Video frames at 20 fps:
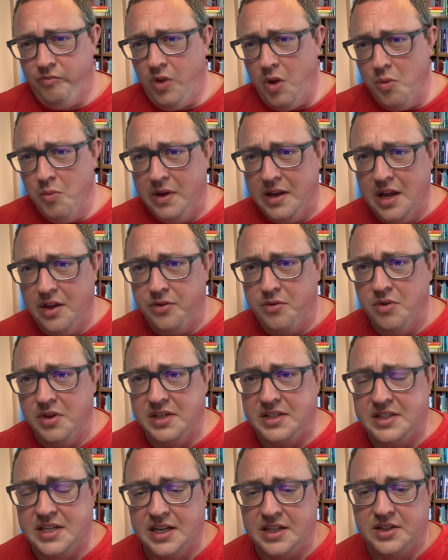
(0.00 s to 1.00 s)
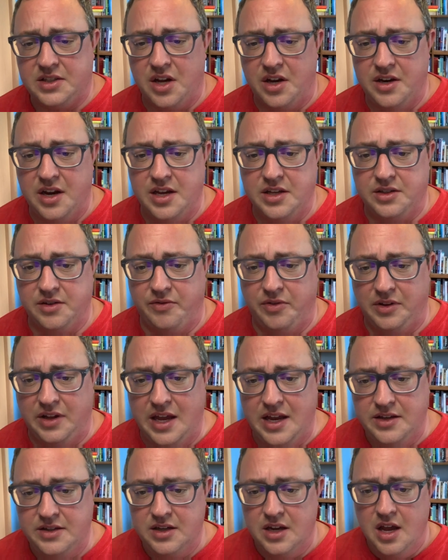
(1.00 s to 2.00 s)
We get through the 6 Sundays of
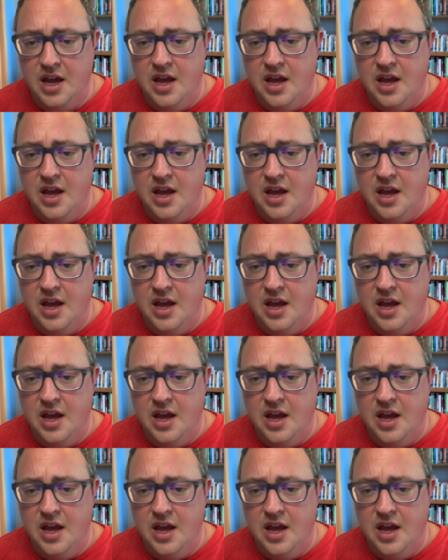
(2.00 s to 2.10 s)
Lent.